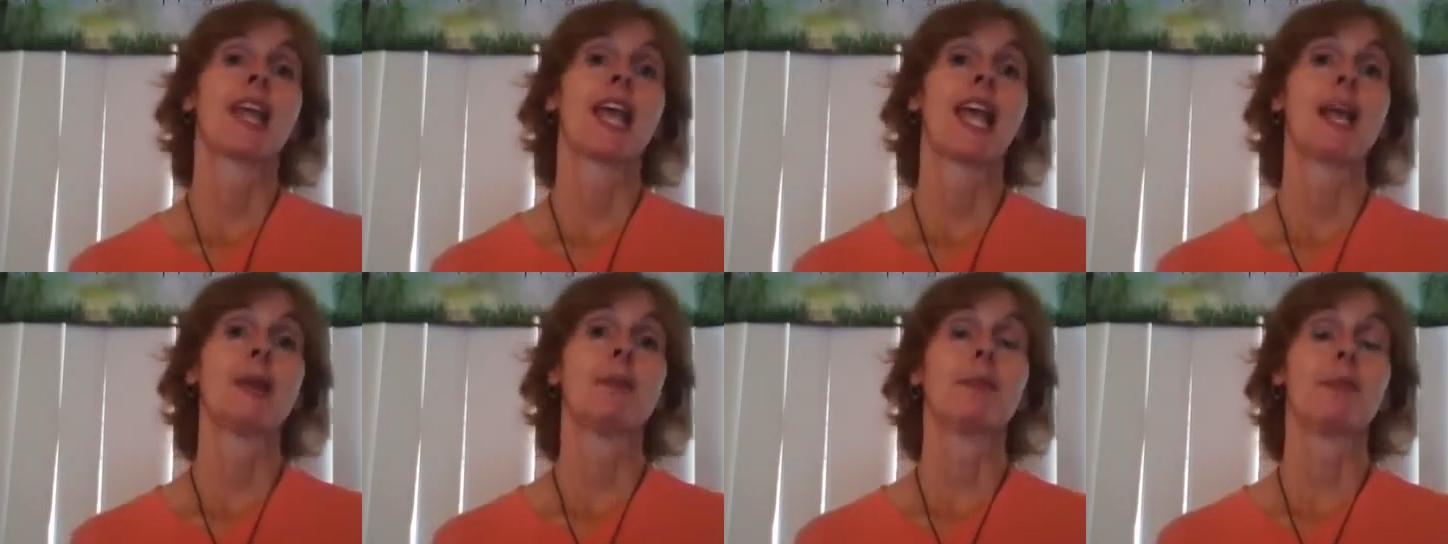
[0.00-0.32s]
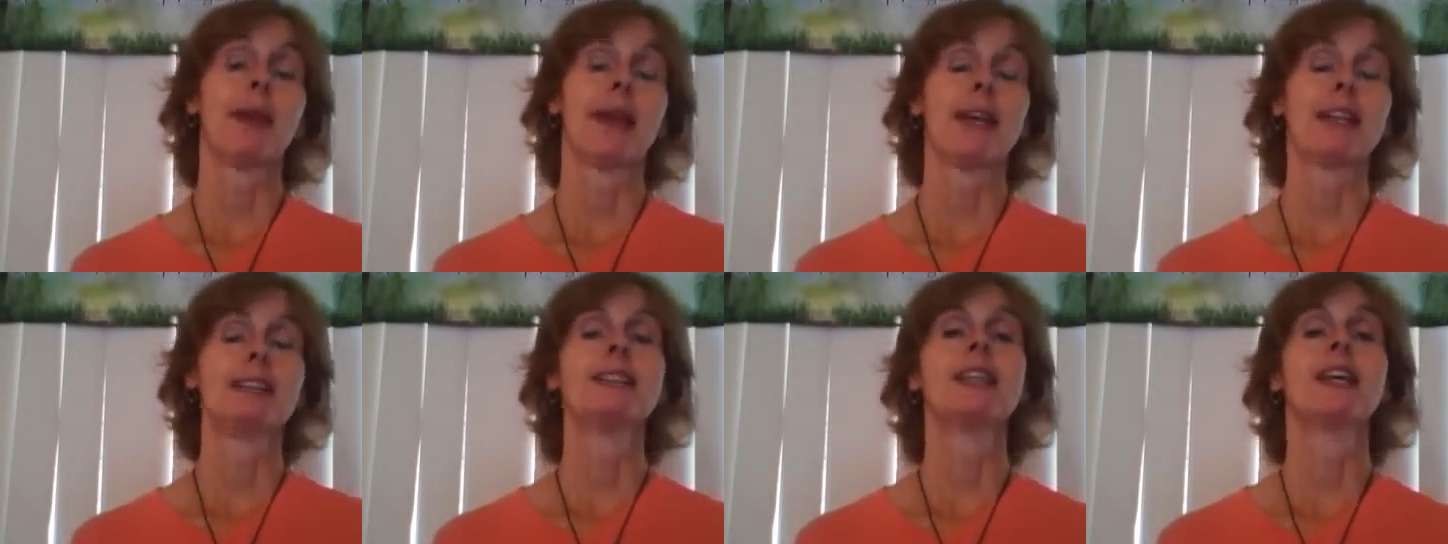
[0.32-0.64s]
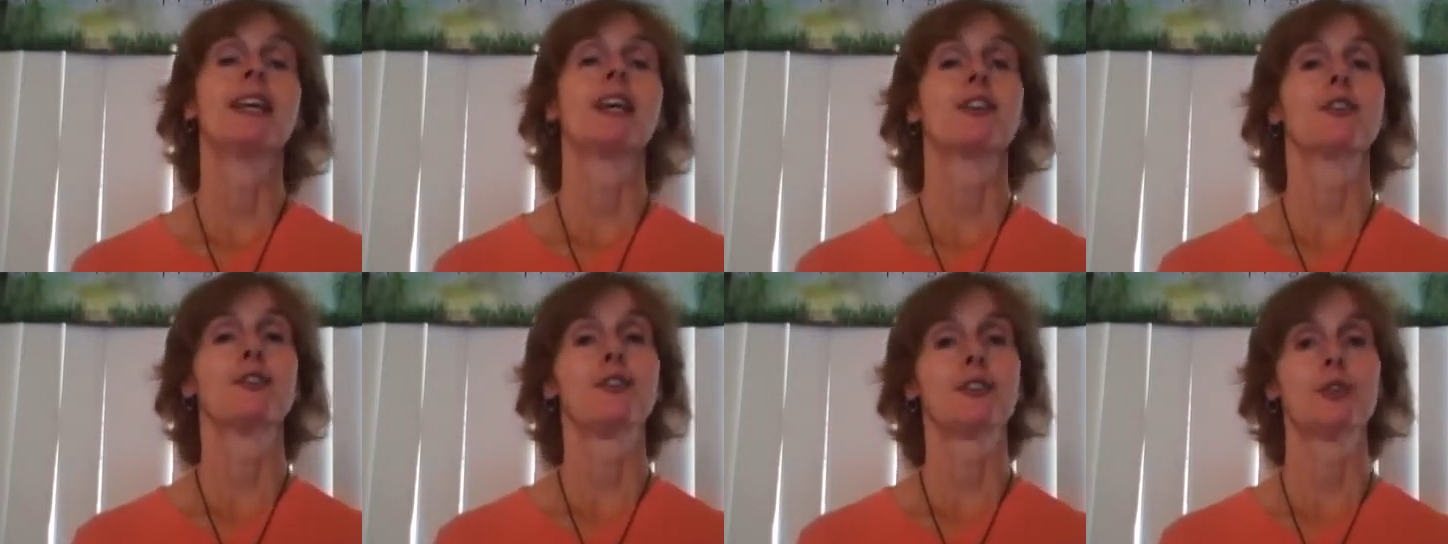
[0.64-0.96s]
it may
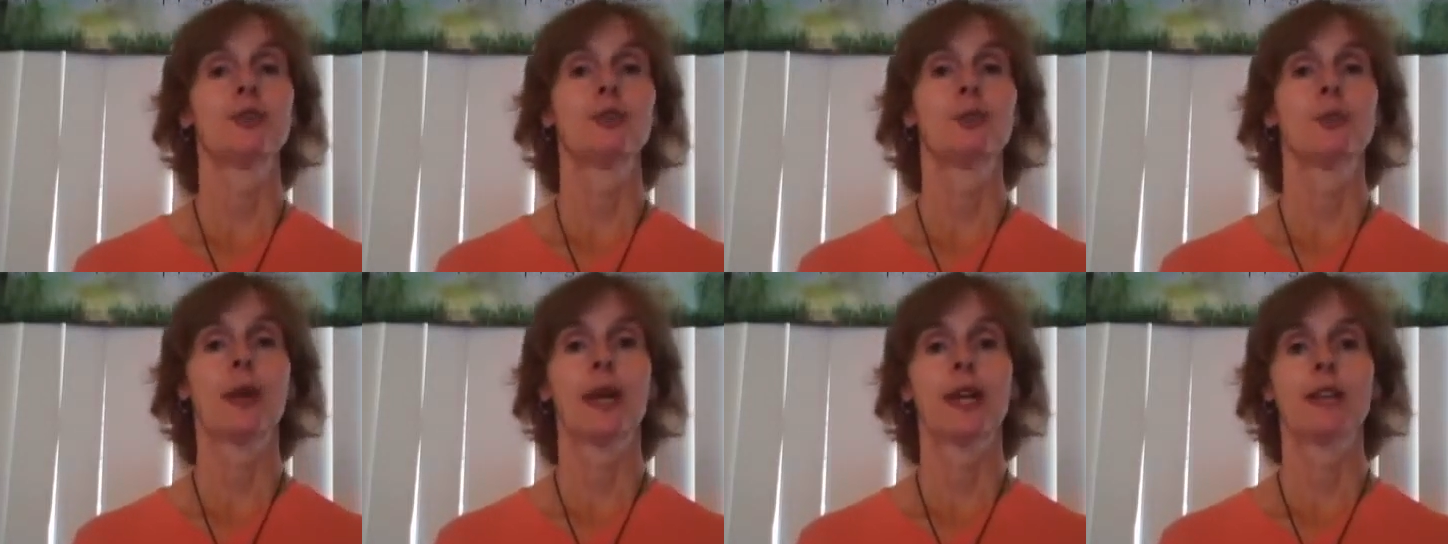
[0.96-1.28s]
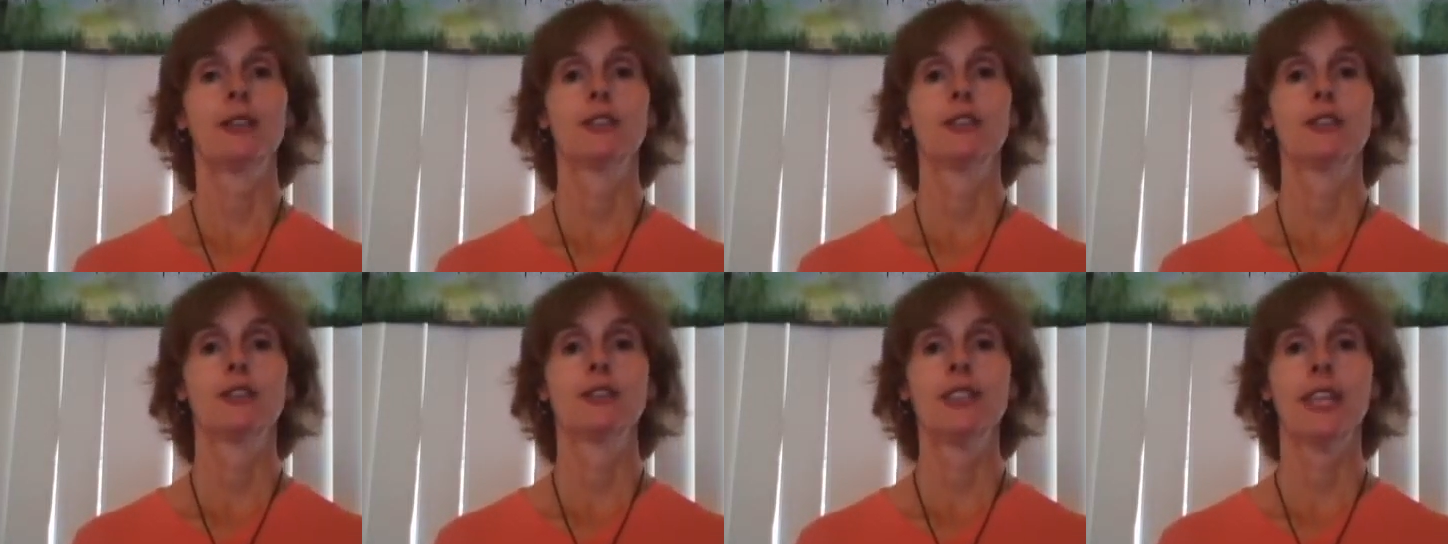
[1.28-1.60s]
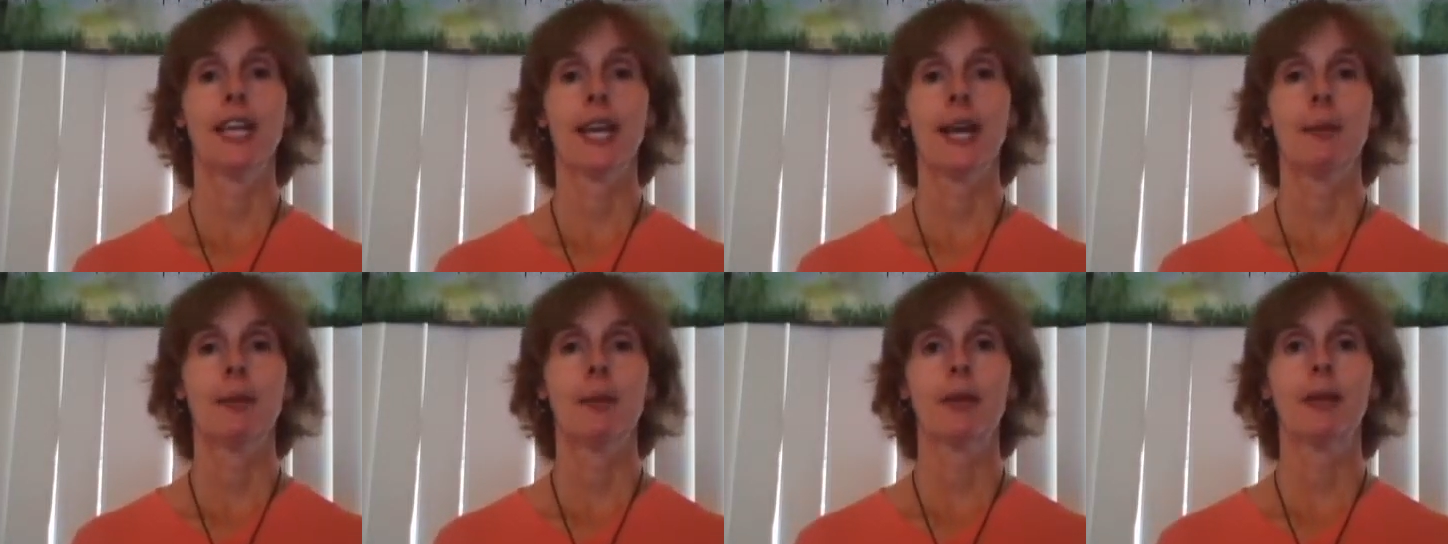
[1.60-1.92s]
take a few rounds of
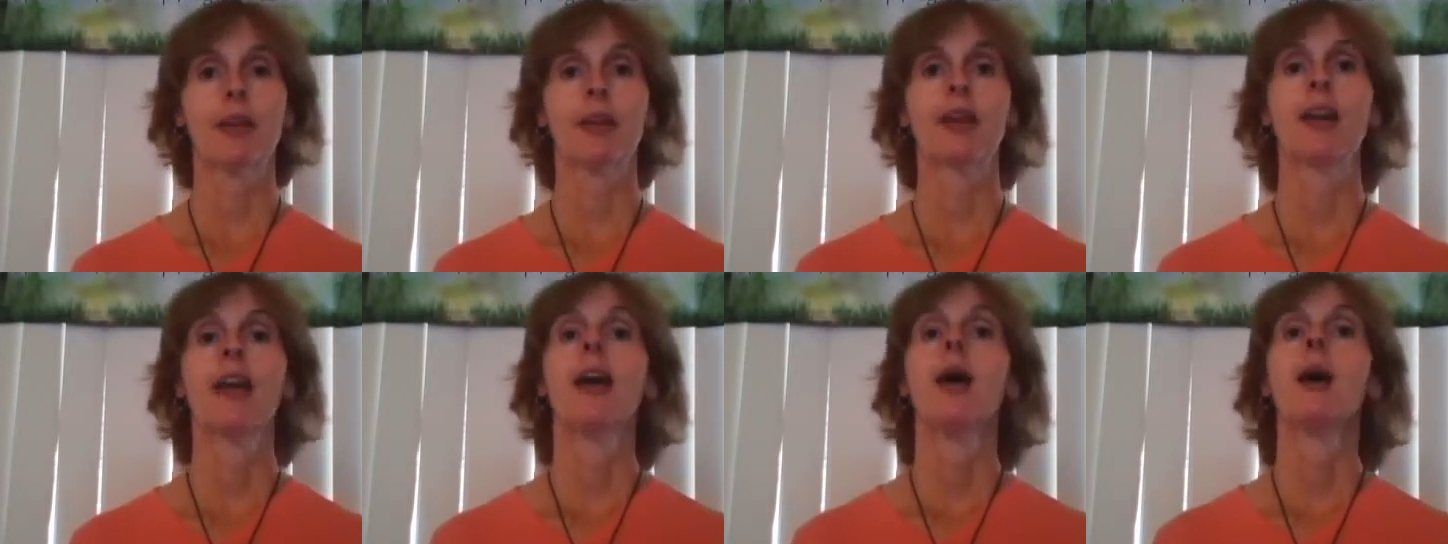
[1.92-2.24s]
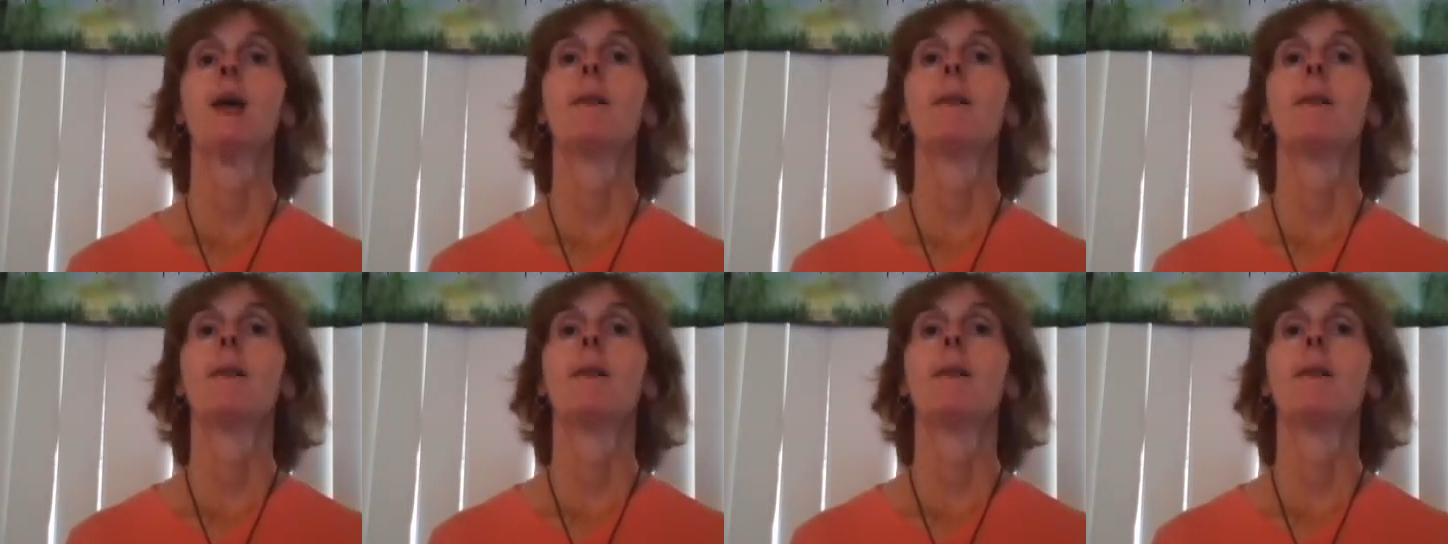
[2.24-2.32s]
tapping.